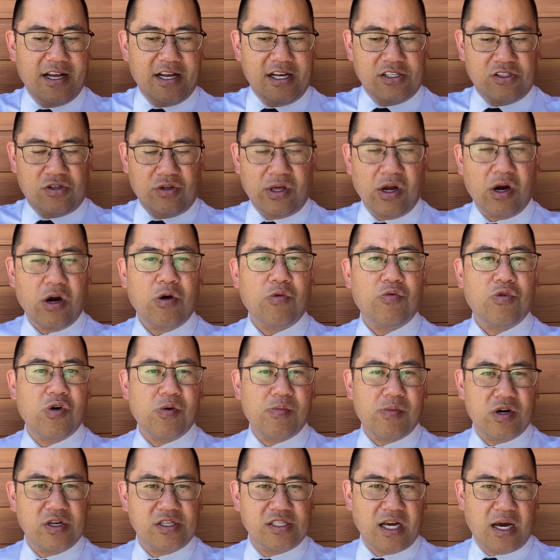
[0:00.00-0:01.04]
So there are
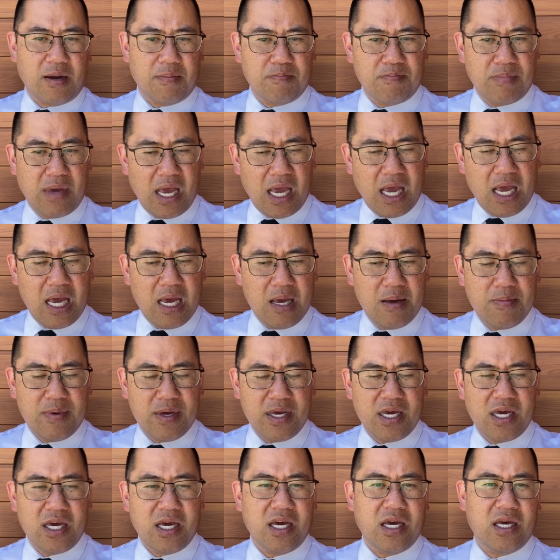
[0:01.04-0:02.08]
rumors that
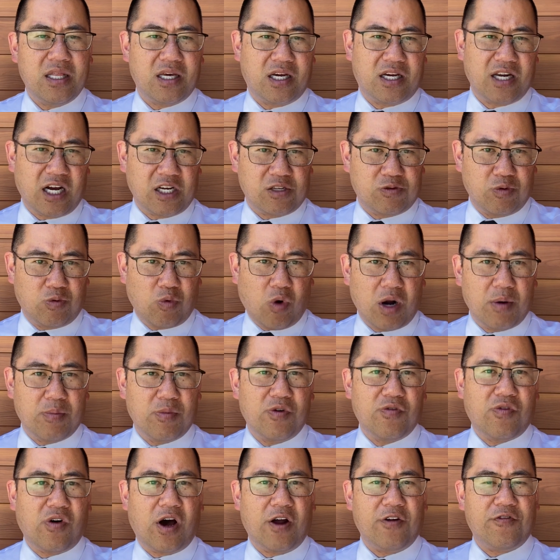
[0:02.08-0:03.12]
maybe the Canucks would want to
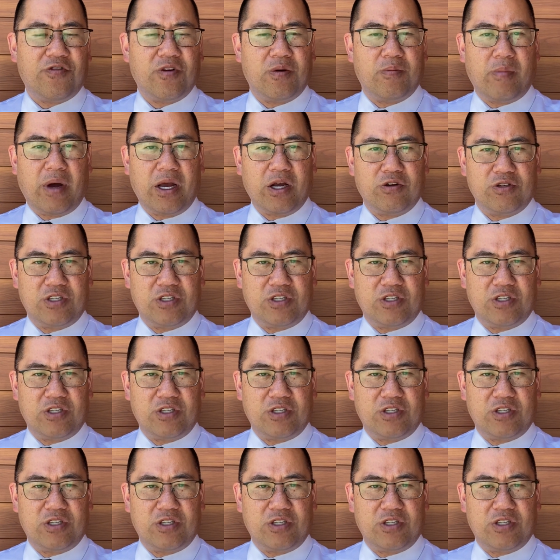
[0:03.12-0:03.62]
move on from Michael